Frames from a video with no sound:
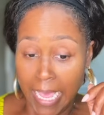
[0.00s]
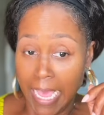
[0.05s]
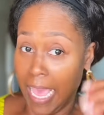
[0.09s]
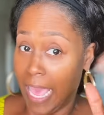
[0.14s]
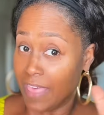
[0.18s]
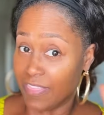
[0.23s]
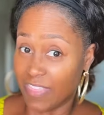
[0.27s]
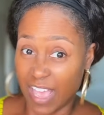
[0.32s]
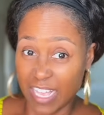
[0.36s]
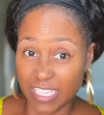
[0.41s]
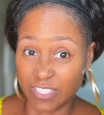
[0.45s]

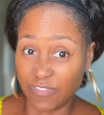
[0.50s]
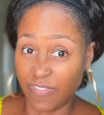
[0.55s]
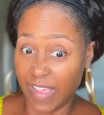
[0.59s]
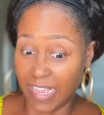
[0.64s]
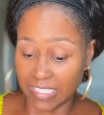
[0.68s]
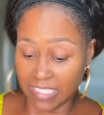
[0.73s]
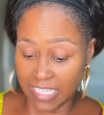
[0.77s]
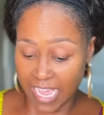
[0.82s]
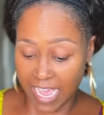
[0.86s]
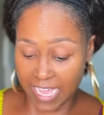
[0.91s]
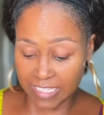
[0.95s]
And that's
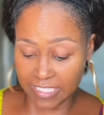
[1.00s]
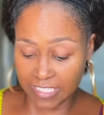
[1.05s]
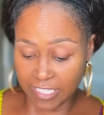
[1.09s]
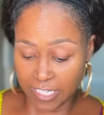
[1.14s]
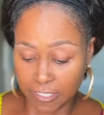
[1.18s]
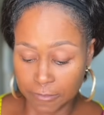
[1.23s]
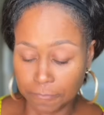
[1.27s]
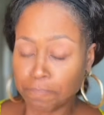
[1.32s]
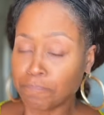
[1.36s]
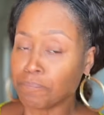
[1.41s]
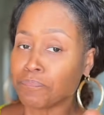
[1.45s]
fantastic.
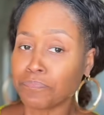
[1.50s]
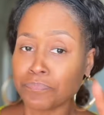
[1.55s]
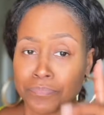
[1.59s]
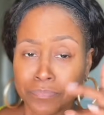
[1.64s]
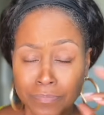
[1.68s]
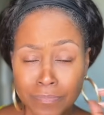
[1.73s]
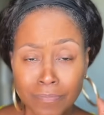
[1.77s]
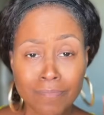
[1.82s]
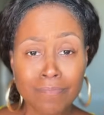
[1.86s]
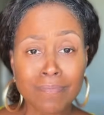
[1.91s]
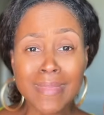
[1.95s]

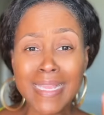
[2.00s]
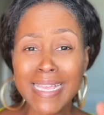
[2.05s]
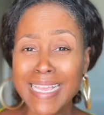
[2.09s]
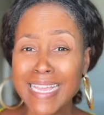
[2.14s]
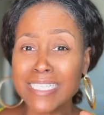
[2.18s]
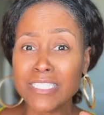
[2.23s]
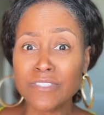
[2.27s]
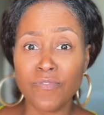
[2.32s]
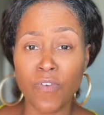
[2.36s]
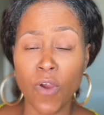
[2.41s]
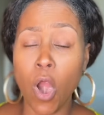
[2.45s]

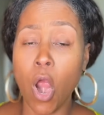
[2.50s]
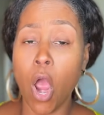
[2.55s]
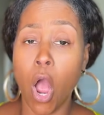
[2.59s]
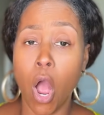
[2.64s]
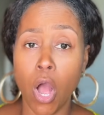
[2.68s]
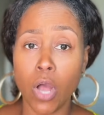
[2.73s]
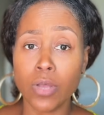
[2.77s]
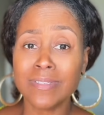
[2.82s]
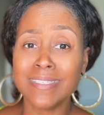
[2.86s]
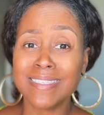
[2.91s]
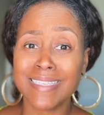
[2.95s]
It's for
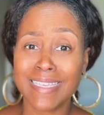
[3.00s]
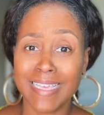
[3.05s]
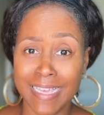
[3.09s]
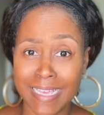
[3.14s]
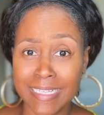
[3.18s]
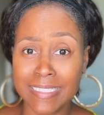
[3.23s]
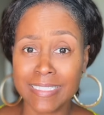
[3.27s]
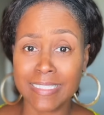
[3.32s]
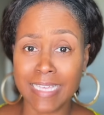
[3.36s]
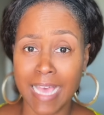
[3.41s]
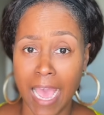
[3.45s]
all
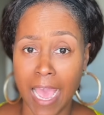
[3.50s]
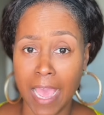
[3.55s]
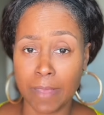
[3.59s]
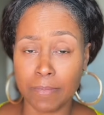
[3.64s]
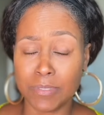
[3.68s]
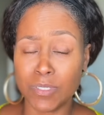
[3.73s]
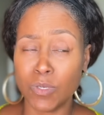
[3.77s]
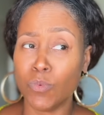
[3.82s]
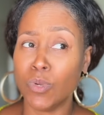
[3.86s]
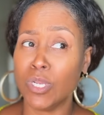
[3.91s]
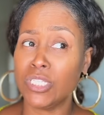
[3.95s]
skin
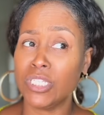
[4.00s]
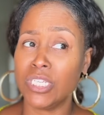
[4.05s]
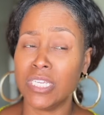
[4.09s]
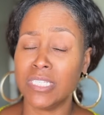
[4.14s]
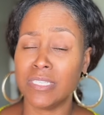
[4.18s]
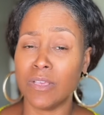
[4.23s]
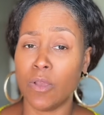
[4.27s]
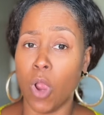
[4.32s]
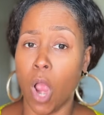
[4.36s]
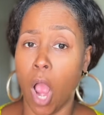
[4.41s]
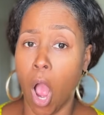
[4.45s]
types, which is
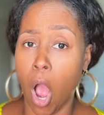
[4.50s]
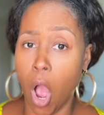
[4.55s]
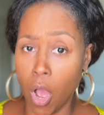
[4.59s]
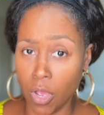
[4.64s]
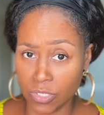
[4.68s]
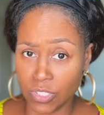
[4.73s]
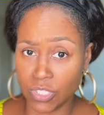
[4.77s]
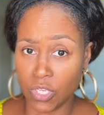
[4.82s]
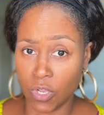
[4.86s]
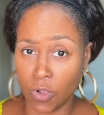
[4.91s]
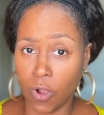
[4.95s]

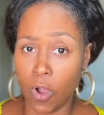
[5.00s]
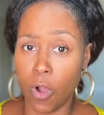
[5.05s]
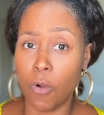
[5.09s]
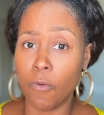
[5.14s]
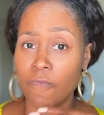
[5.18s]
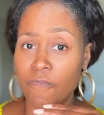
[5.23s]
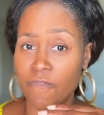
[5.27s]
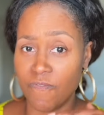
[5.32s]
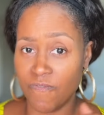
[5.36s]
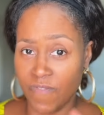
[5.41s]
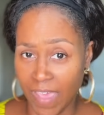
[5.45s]
also
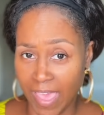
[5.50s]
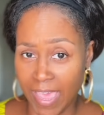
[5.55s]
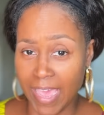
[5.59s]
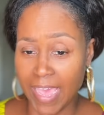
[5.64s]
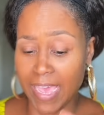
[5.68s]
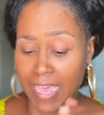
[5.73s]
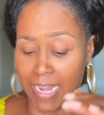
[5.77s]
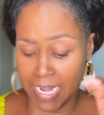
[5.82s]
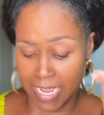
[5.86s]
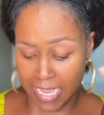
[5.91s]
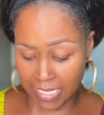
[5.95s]

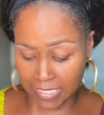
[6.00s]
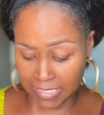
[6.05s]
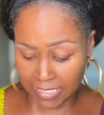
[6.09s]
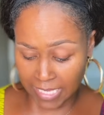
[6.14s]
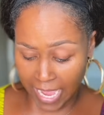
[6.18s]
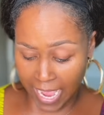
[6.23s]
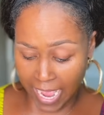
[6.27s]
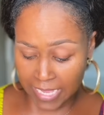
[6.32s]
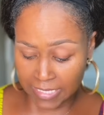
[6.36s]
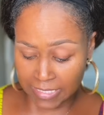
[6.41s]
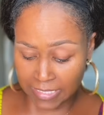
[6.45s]

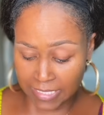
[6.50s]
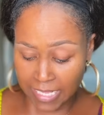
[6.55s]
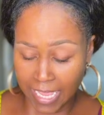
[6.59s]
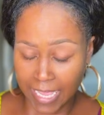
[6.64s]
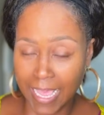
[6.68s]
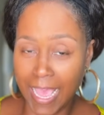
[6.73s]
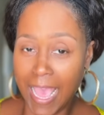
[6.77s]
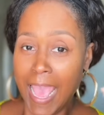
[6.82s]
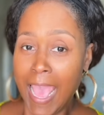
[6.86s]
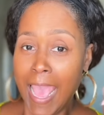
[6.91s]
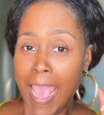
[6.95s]
fantastic.
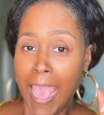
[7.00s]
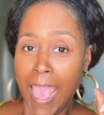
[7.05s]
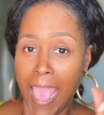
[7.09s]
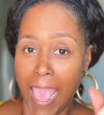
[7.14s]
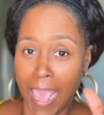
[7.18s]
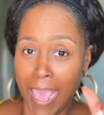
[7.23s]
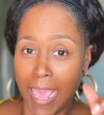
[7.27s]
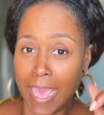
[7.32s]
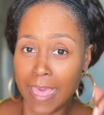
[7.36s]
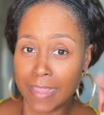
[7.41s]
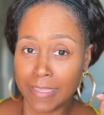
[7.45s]

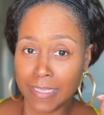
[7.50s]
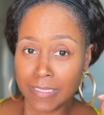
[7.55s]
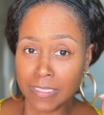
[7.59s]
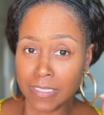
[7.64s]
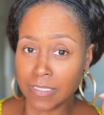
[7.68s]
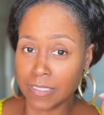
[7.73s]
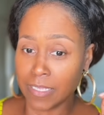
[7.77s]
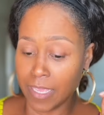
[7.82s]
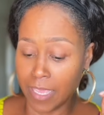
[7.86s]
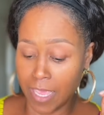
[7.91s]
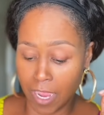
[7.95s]
And this is
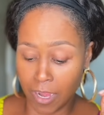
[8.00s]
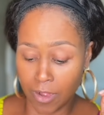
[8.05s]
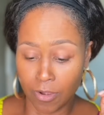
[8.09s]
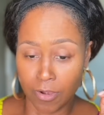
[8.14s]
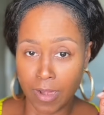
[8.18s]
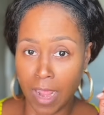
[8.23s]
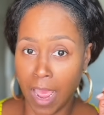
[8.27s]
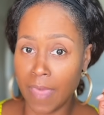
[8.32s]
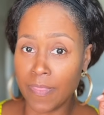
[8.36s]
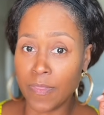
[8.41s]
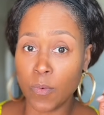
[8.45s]
the kicker.
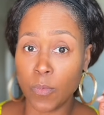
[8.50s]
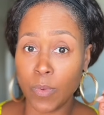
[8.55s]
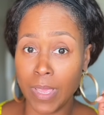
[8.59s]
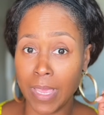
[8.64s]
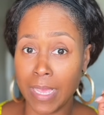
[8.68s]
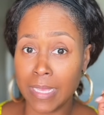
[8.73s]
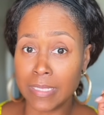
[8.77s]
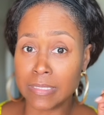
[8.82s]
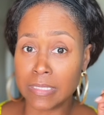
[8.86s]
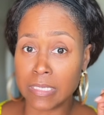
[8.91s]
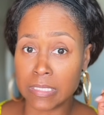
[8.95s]
Now that we
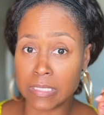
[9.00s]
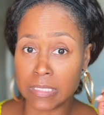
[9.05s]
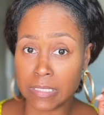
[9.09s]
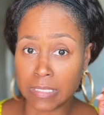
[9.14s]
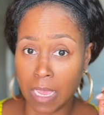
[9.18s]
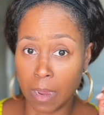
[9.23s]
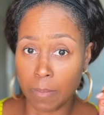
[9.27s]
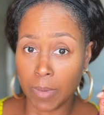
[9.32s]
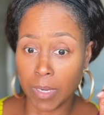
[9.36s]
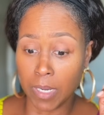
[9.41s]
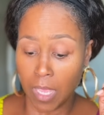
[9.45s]
into
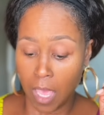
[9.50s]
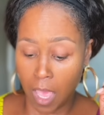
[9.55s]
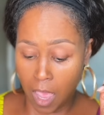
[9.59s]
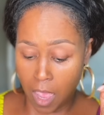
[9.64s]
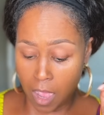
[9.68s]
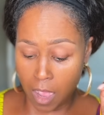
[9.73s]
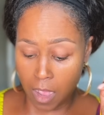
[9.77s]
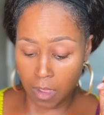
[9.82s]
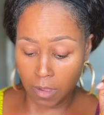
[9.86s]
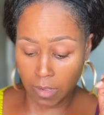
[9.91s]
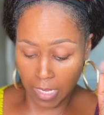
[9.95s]
summer,
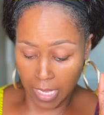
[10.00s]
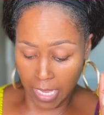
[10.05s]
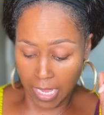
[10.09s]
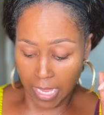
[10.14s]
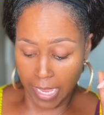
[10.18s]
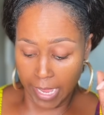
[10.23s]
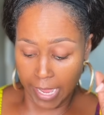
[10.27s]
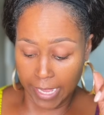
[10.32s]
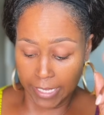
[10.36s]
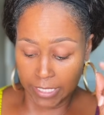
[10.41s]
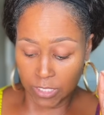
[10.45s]
y'all,
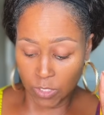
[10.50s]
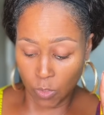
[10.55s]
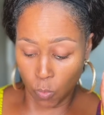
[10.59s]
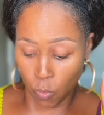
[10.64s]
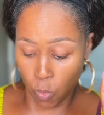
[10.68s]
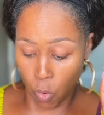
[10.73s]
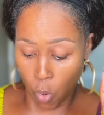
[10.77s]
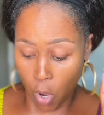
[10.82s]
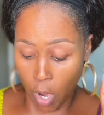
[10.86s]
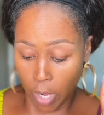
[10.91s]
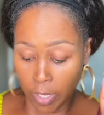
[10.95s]
it's
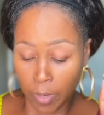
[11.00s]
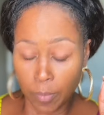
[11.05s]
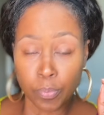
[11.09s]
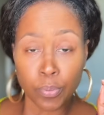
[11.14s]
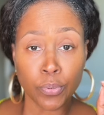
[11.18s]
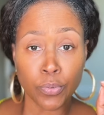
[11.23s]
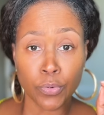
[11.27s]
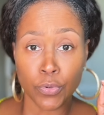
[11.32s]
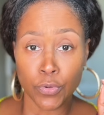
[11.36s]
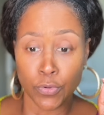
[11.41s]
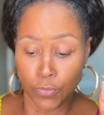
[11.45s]

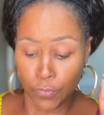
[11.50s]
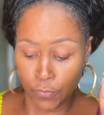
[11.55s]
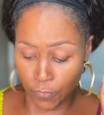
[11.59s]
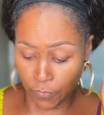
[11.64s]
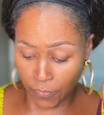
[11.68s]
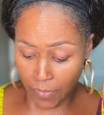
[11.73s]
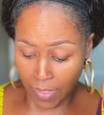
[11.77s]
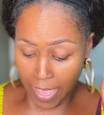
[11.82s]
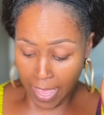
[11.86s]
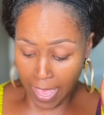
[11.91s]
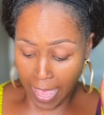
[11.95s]
waterproof
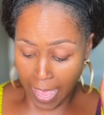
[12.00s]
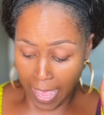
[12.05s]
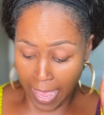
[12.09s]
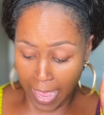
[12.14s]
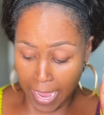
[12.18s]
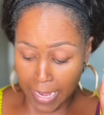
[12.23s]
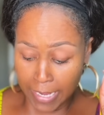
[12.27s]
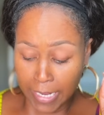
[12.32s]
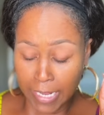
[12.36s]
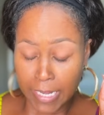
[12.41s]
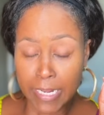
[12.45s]

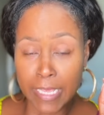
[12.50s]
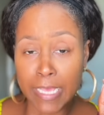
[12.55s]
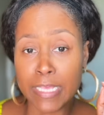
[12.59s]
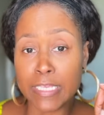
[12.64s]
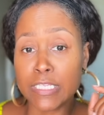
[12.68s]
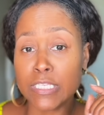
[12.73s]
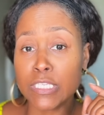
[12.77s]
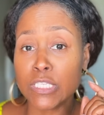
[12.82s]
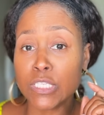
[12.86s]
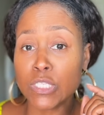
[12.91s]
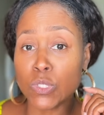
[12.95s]
and it is
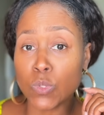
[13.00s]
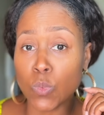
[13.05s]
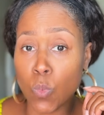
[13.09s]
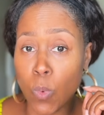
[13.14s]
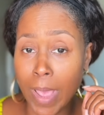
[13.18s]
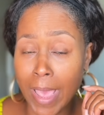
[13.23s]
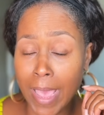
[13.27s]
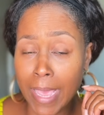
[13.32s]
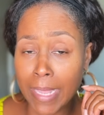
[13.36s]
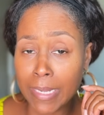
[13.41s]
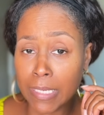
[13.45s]

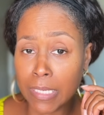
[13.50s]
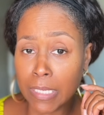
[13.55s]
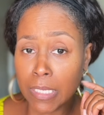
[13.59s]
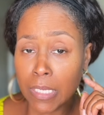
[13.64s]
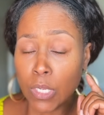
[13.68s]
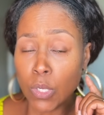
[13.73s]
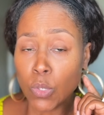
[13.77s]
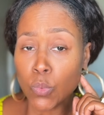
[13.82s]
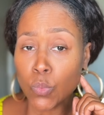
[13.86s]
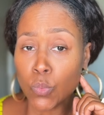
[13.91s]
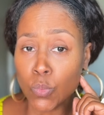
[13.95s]
sweat
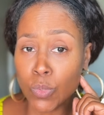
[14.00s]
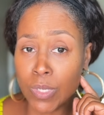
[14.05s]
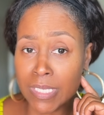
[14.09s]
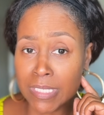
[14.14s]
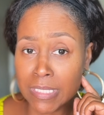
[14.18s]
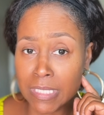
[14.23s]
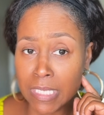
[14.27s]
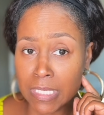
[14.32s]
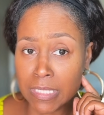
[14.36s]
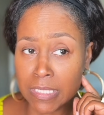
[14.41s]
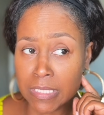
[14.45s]

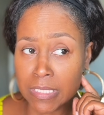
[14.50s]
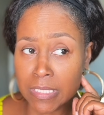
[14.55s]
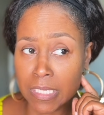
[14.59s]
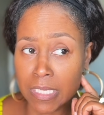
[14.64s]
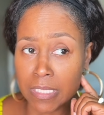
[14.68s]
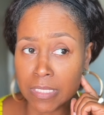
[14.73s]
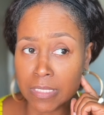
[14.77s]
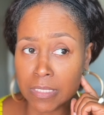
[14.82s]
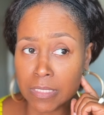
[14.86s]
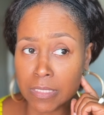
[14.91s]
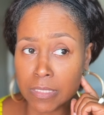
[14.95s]
resistant.